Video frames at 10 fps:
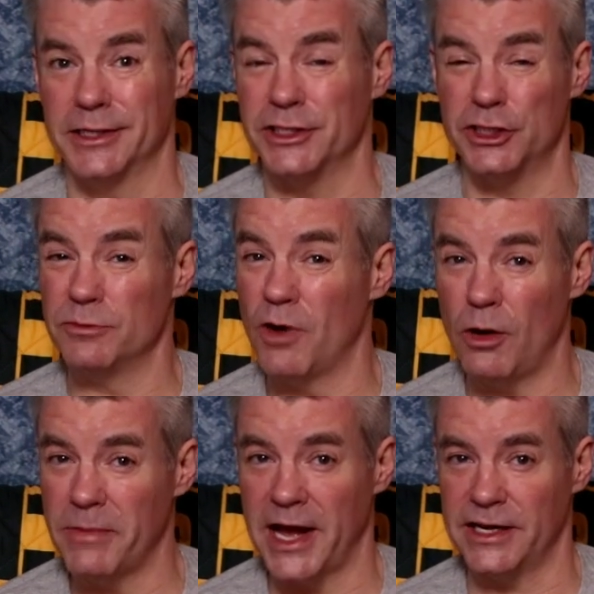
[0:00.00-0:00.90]
It's a
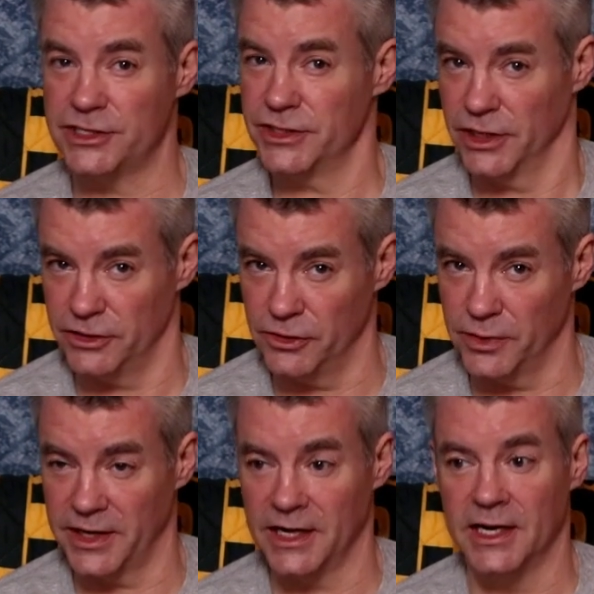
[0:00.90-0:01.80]
small batch they're
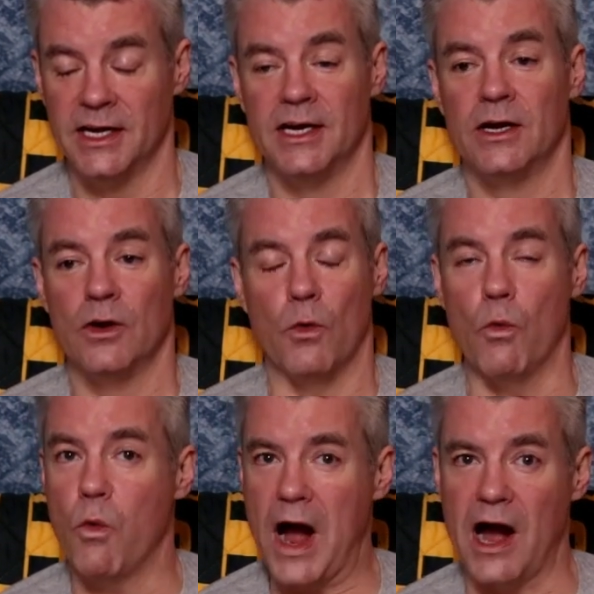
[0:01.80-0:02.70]
doing.
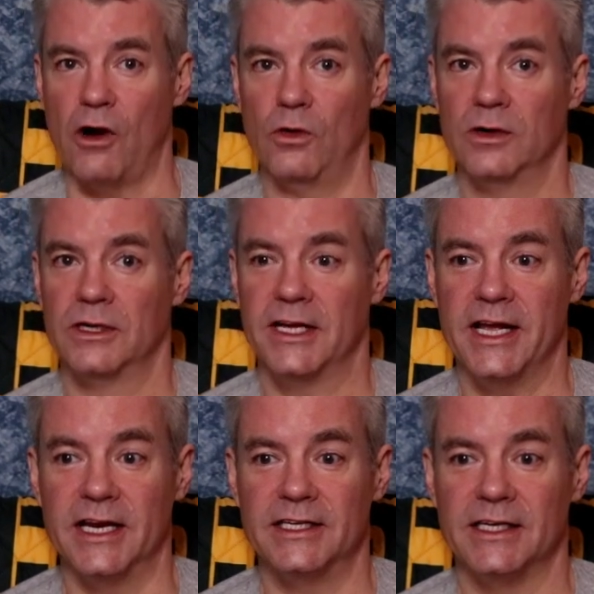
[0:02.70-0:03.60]
Wow.
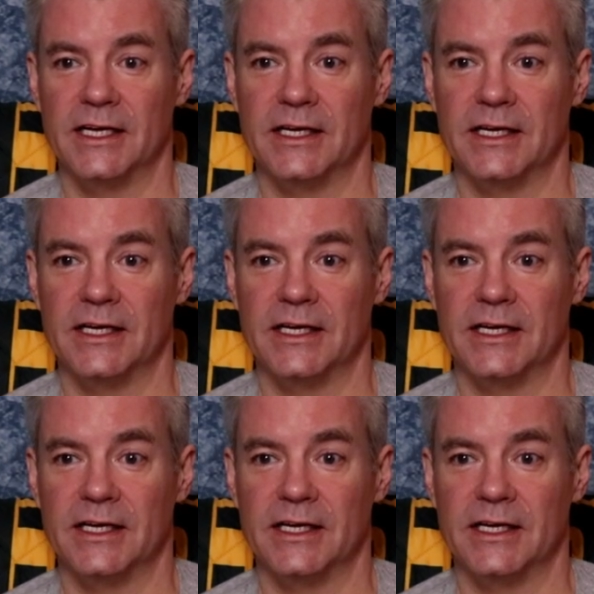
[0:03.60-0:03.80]
It's